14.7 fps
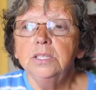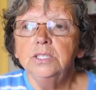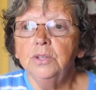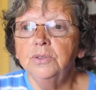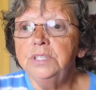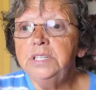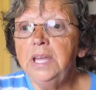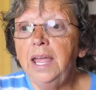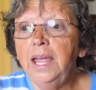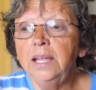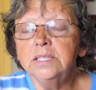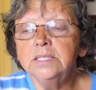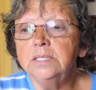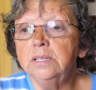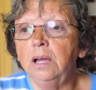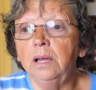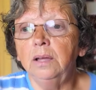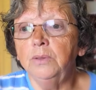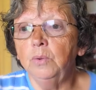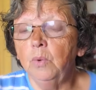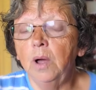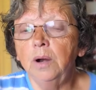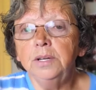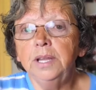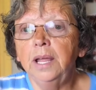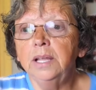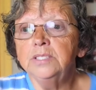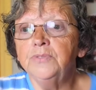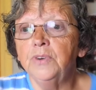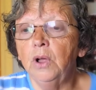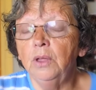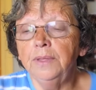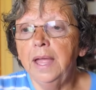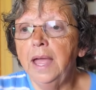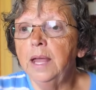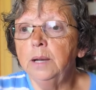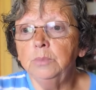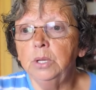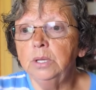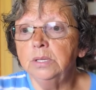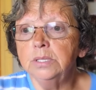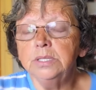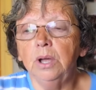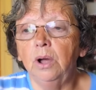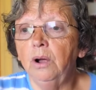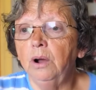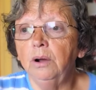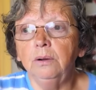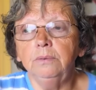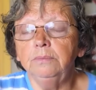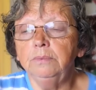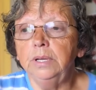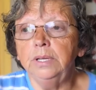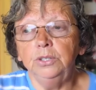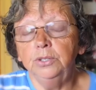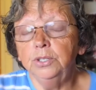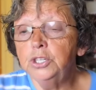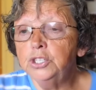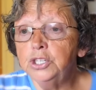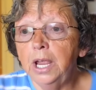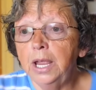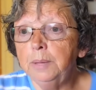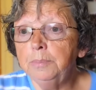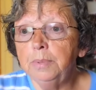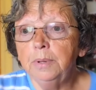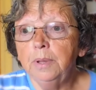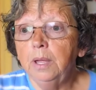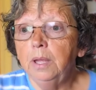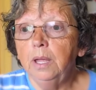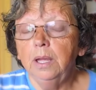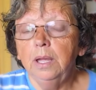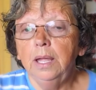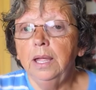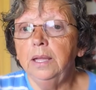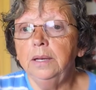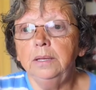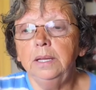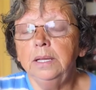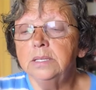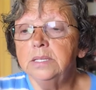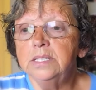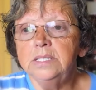So the tanks, the water tanks for all the animals are in good shape, and it